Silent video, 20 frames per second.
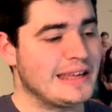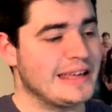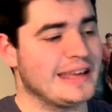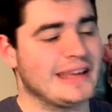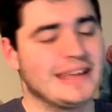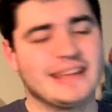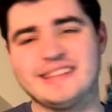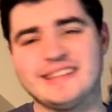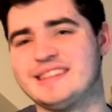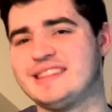
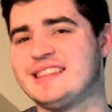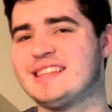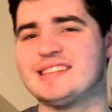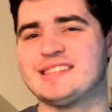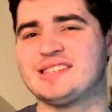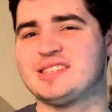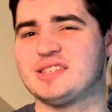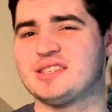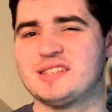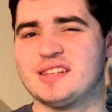
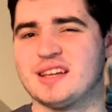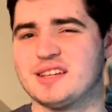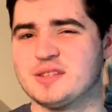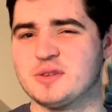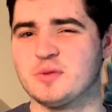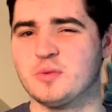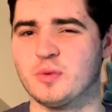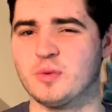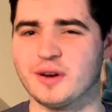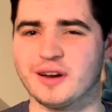this just
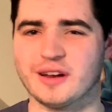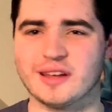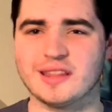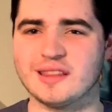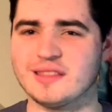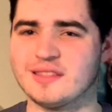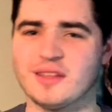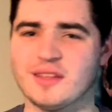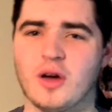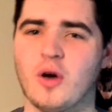doesn't work.
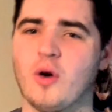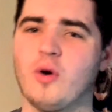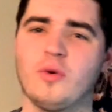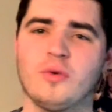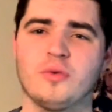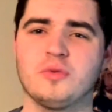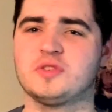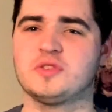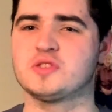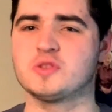The
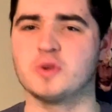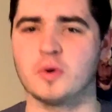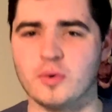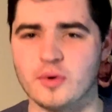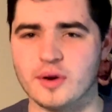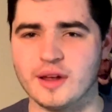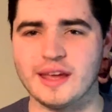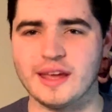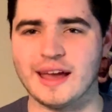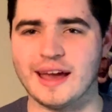whole
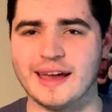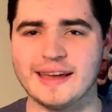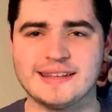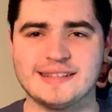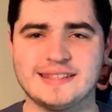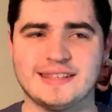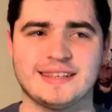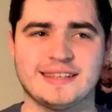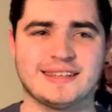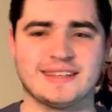story
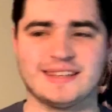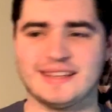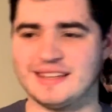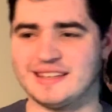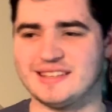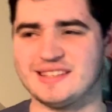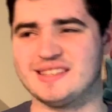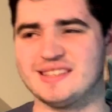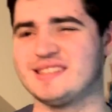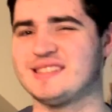idea,
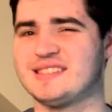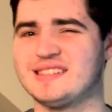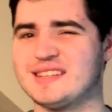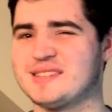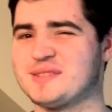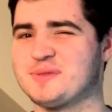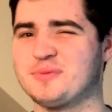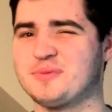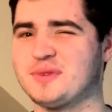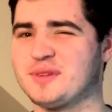it just
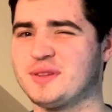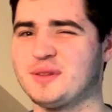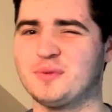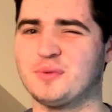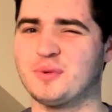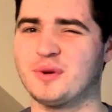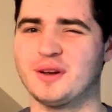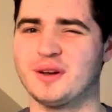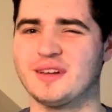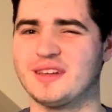doesn't really
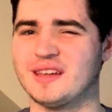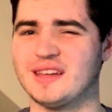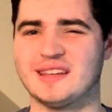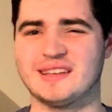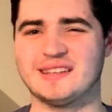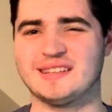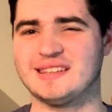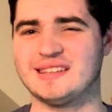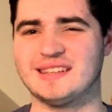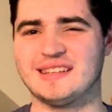work.
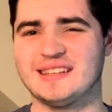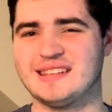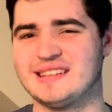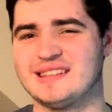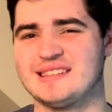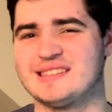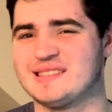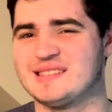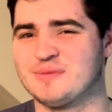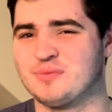
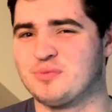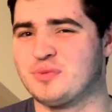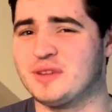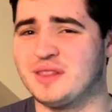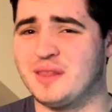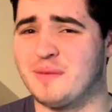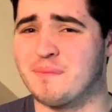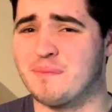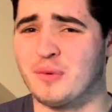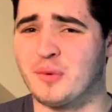It's
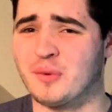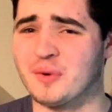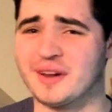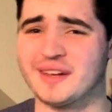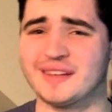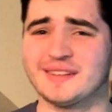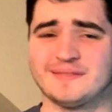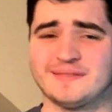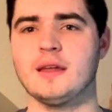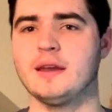really
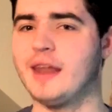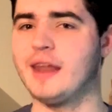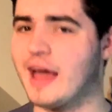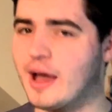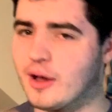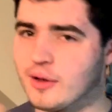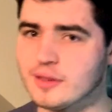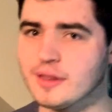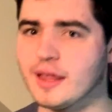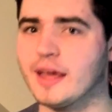boring.
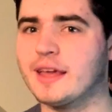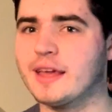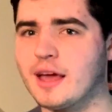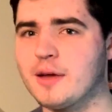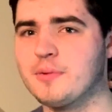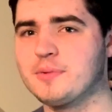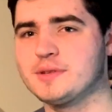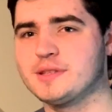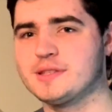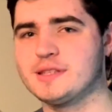Now, like I
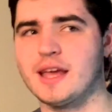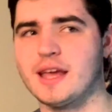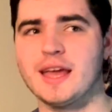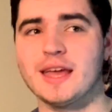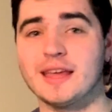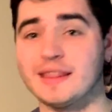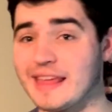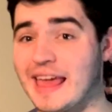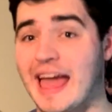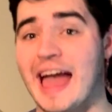was
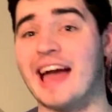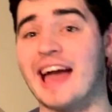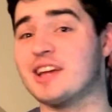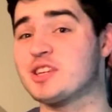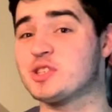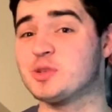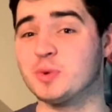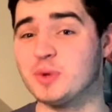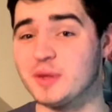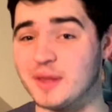saying, the
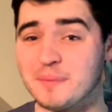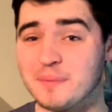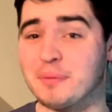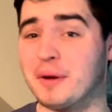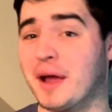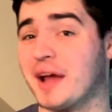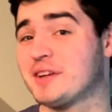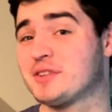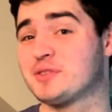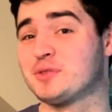actual
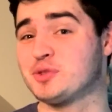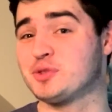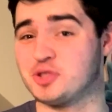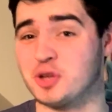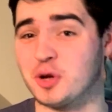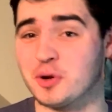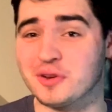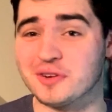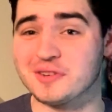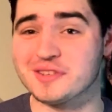Impractical
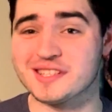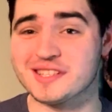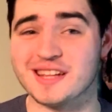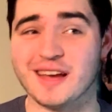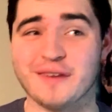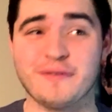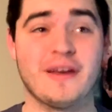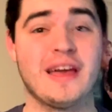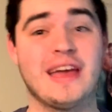Jokers stuff